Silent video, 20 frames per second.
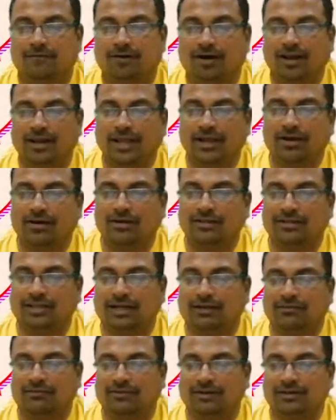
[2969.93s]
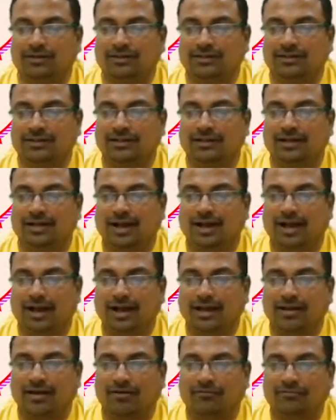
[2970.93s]
falling on that one,
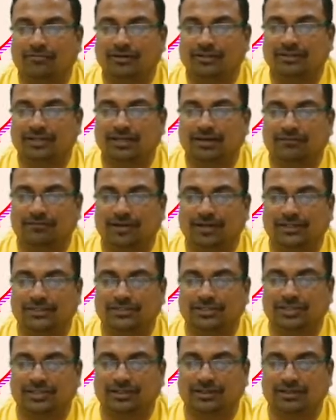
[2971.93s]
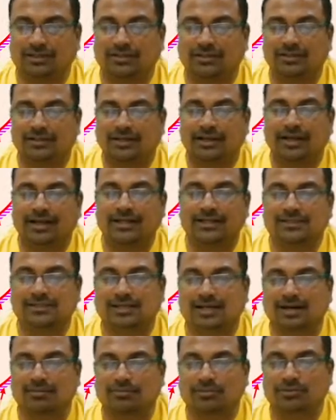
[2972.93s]
and after the reflection it
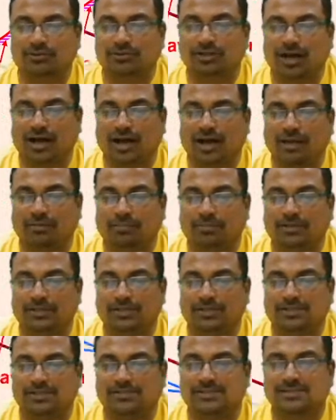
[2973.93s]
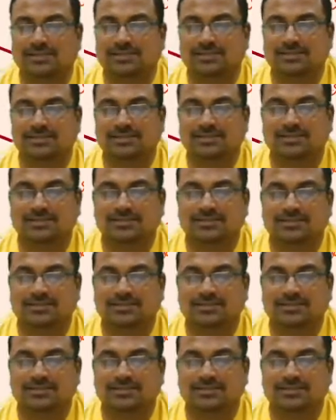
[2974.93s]
is come to the eyepiece.